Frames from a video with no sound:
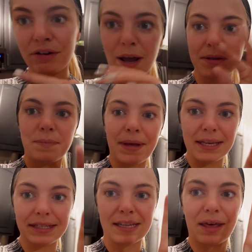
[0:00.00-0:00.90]
crowns from
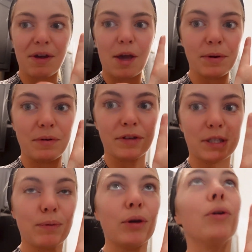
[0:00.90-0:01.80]
yesterday that we opened with a
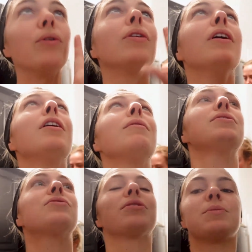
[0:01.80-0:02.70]
spoon.
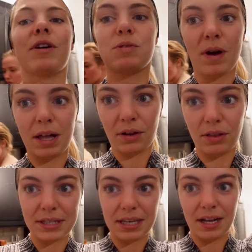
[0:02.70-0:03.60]
We saw some red wine on
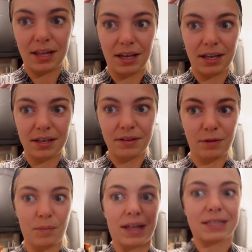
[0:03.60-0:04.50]
the ceiling
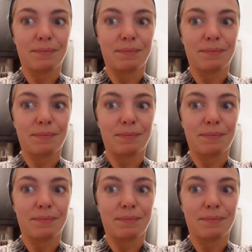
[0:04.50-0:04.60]
from we had